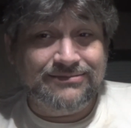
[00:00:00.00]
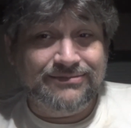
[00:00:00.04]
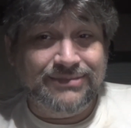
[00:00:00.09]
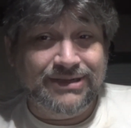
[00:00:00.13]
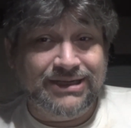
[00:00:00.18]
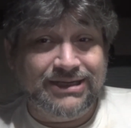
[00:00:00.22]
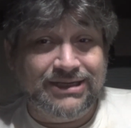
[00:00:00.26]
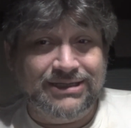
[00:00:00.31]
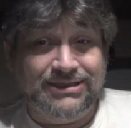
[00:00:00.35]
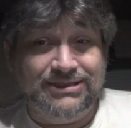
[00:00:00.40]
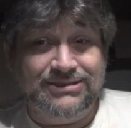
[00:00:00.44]

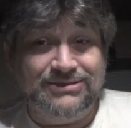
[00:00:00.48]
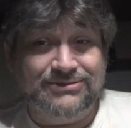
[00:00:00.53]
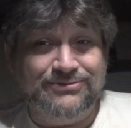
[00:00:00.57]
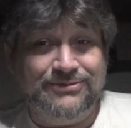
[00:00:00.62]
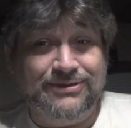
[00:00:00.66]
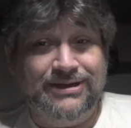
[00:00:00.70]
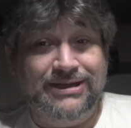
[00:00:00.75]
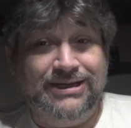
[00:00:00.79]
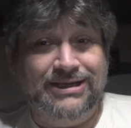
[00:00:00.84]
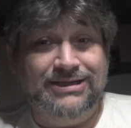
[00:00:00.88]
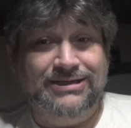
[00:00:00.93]
because
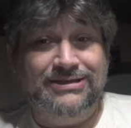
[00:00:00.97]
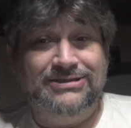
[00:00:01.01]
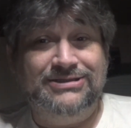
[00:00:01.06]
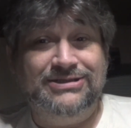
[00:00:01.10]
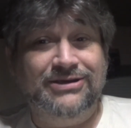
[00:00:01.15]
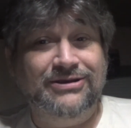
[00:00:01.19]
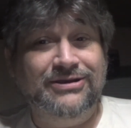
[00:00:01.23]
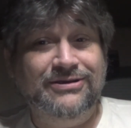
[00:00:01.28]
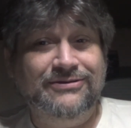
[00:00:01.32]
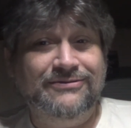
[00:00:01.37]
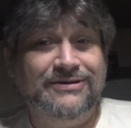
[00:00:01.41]
when I
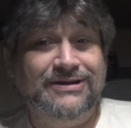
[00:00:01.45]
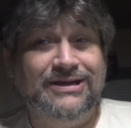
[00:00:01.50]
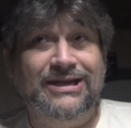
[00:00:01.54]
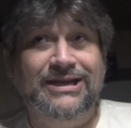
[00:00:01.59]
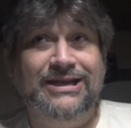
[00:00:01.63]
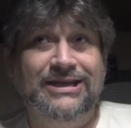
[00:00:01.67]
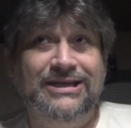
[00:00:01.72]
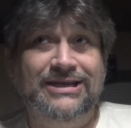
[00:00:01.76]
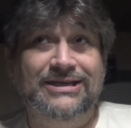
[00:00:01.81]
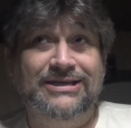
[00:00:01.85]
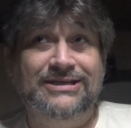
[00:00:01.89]
show you what it
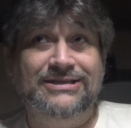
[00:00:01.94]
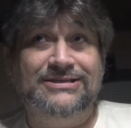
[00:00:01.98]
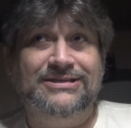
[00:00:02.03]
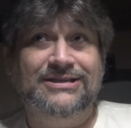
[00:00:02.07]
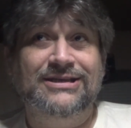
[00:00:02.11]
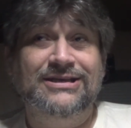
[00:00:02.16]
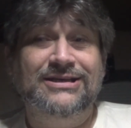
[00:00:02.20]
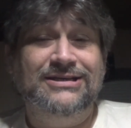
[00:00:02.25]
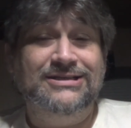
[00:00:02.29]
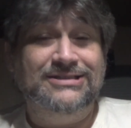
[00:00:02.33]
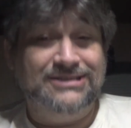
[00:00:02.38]
is,
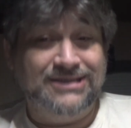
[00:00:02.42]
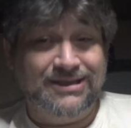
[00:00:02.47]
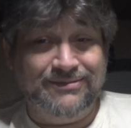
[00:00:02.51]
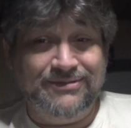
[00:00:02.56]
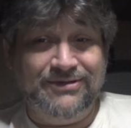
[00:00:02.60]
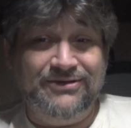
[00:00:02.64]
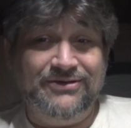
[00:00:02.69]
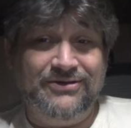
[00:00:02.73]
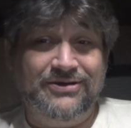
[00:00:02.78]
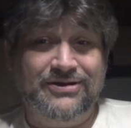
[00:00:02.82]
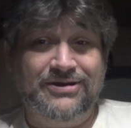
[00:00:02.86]
some of
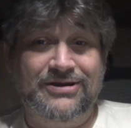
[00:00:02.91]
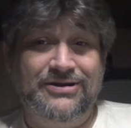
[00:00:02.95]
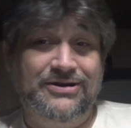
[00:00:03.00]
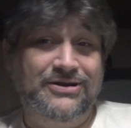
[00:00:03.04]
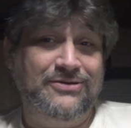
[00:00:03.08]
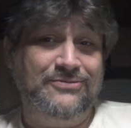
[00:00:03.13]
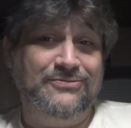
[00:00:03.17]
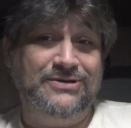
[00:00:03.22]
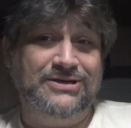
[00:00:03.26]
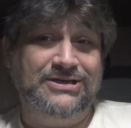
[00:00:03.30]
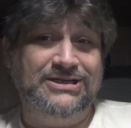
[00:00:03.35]
you are going to
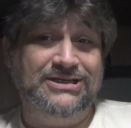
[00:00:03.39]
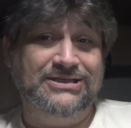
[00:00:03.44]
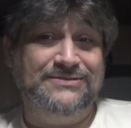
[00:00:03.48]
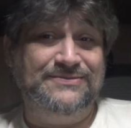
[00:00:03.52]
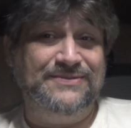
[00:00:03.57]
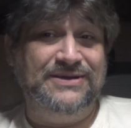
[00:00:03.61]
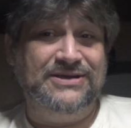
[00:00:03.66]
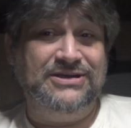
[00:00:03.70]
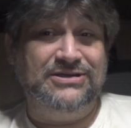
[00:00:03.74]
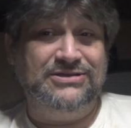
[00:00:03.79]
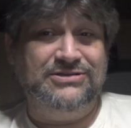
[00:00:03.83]
know what it is
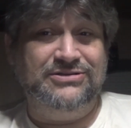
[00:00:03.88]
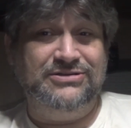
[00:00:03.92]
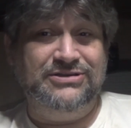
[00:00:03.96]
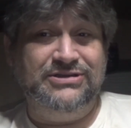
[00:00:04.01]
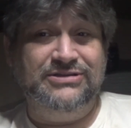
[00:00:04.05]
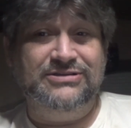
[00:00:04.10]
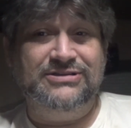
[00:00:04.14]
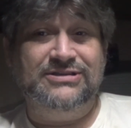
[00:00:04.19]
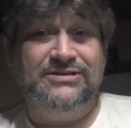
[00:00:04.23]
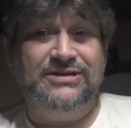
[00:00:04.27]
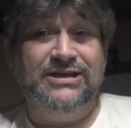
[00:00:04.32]
because you're
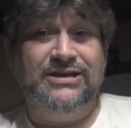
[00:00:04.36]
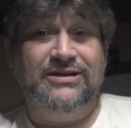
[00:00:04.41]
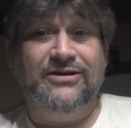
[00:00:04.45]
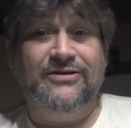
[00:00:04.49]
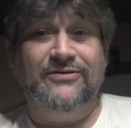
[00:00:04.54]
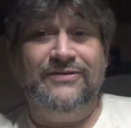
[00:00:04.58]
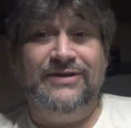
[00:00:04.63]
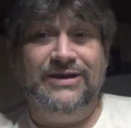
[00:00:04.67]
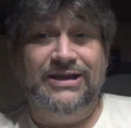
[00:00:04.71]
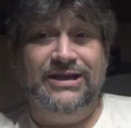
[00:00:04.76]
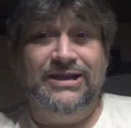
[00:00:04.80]
using it
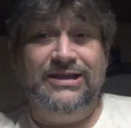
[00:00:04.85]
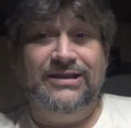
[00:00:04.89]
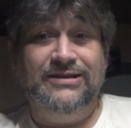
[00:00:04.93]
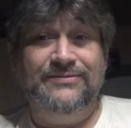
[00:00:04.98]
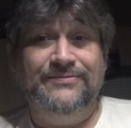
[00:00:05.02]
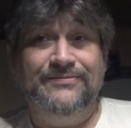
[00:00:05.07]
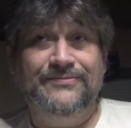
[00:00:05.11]
already.